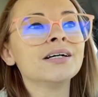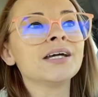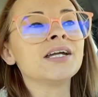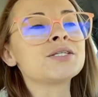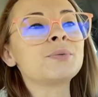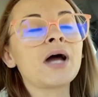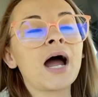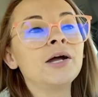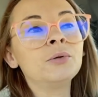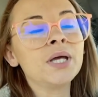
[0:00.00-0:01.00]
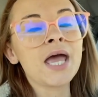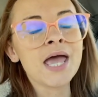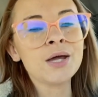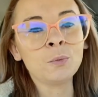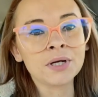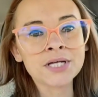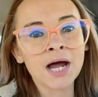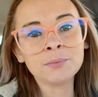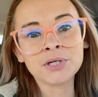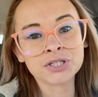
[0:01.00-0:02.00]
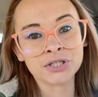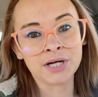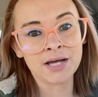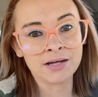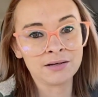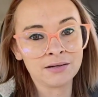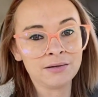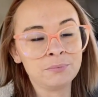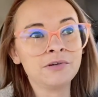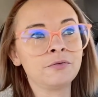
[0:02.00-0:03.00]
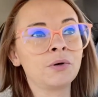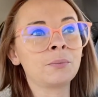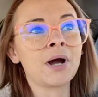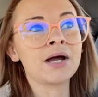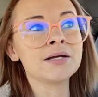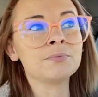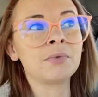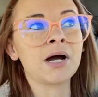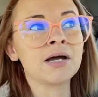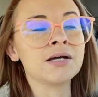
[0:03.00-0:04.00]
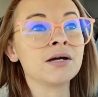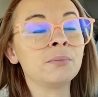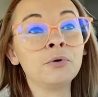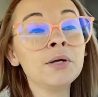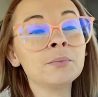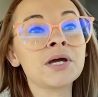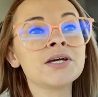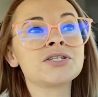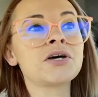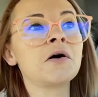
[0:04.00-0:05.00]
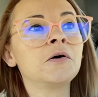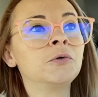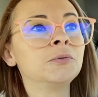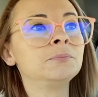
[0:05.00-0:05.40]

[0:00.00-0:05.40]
And I only ate one time yesterday before my appointment, so